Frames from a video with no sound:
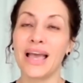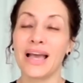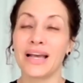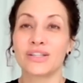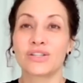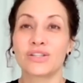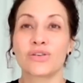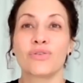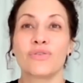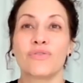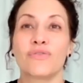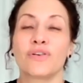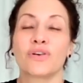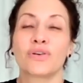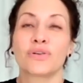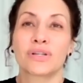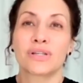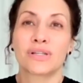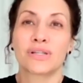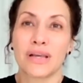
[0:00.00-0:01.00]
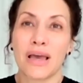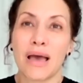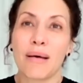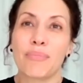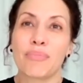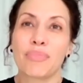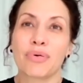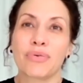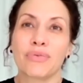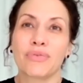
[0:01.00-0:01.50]
And so the first step
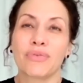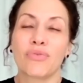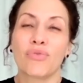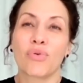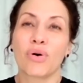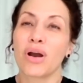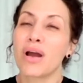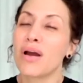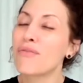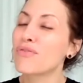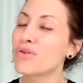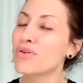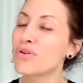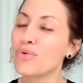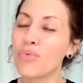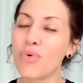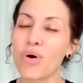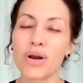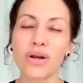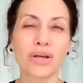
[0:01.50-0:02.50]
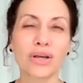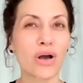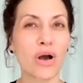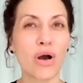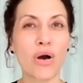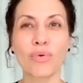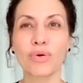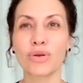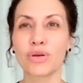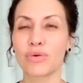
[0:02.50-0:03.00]
of wherever you want to
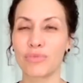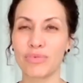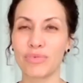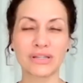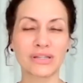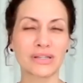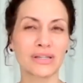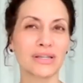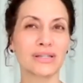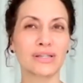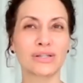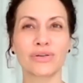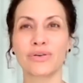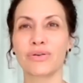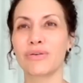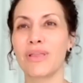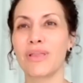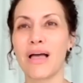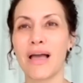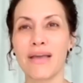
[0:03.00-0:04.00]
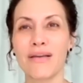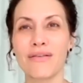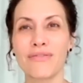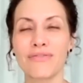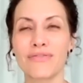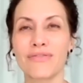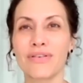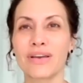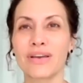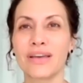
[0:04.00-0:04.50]
go in your business or your
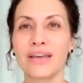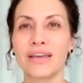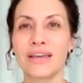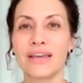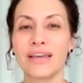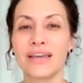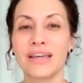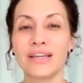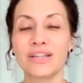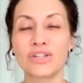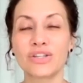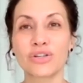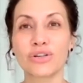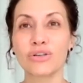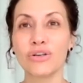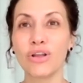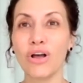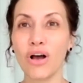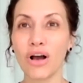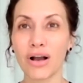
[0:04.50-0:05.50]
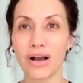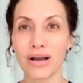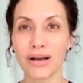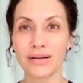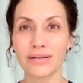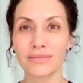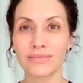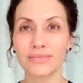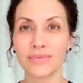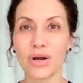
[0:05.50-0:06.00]
life is to look
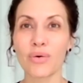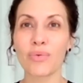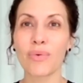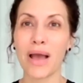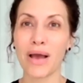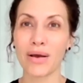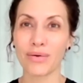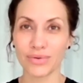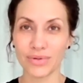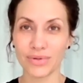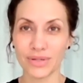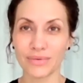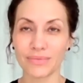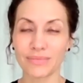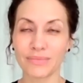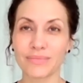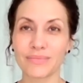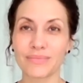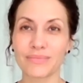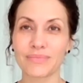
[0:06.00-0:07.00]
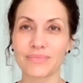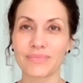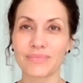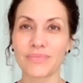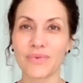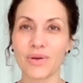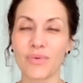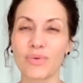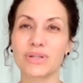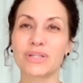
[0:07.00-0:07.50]
around.
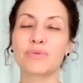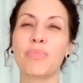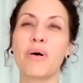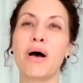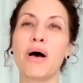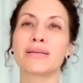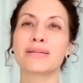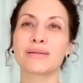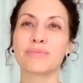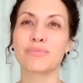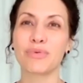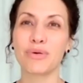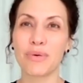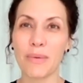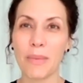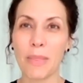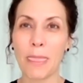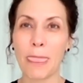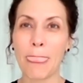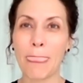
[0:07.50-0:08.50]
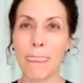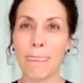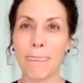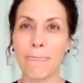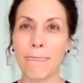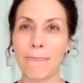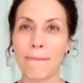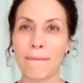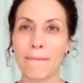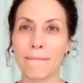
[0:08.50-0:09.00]
What's possible?
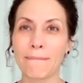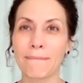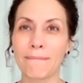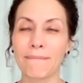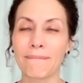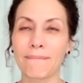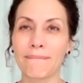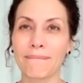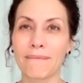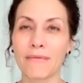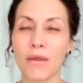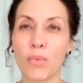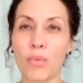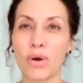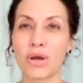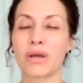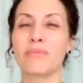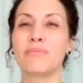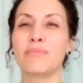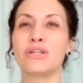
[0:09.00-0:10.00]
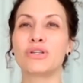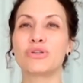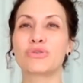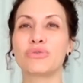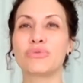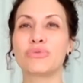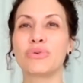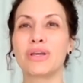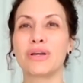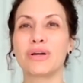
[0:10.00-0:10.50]
What can be
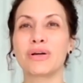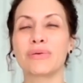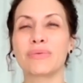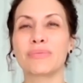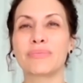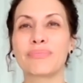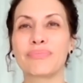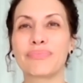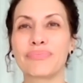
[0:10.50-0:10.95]
true here?